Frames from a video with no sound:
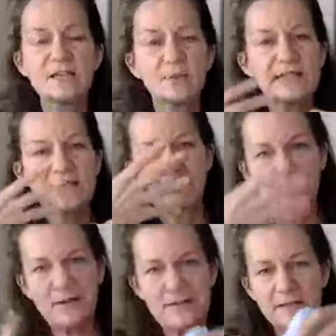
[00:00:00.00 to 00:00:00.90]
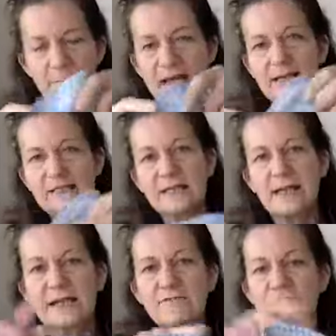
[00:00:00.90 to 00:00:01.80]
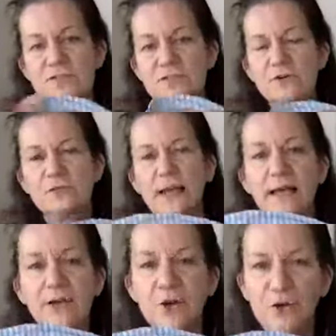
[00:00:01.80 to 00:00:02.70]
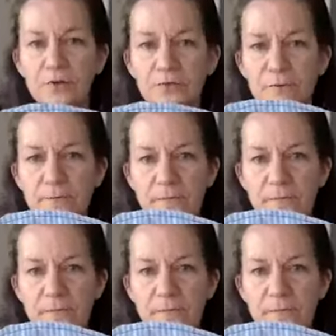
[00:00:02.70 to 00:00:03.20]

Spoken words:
so it's the front of the mask, and I've just sewn that curve.